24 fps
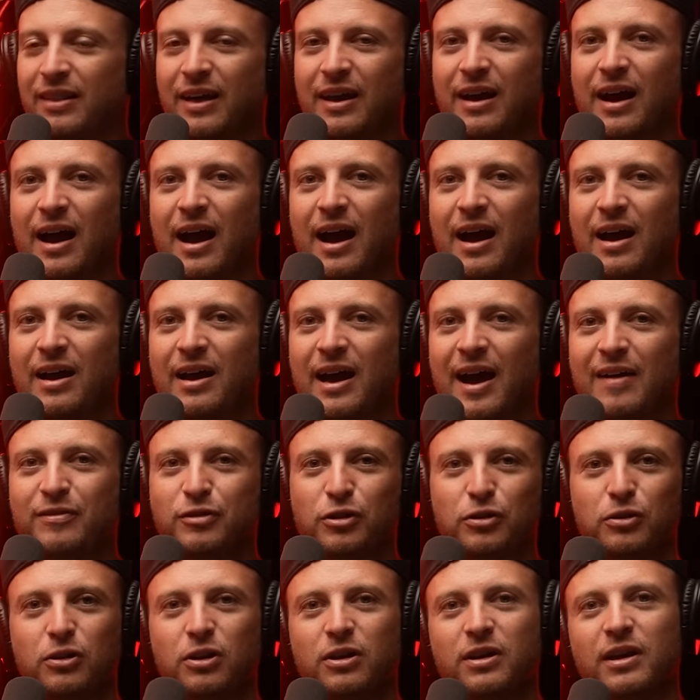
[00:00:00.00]
Like
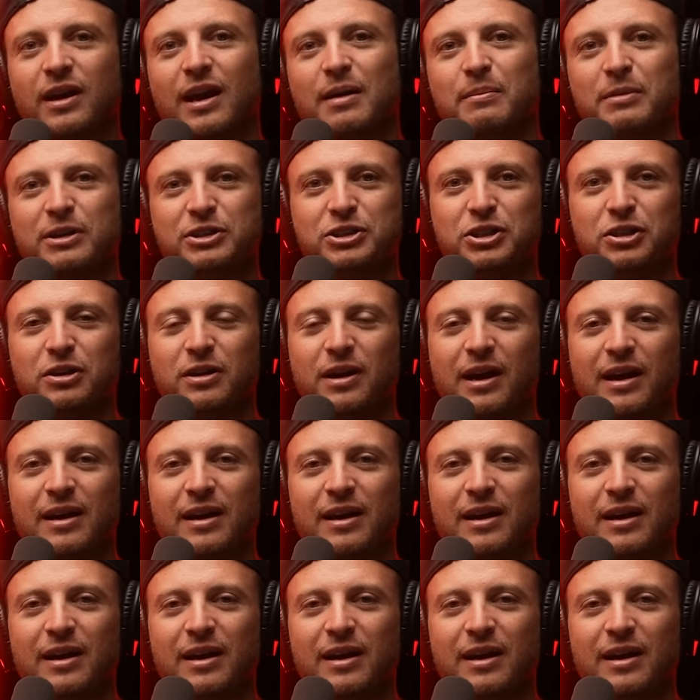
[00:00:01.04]
after looking at my shirt,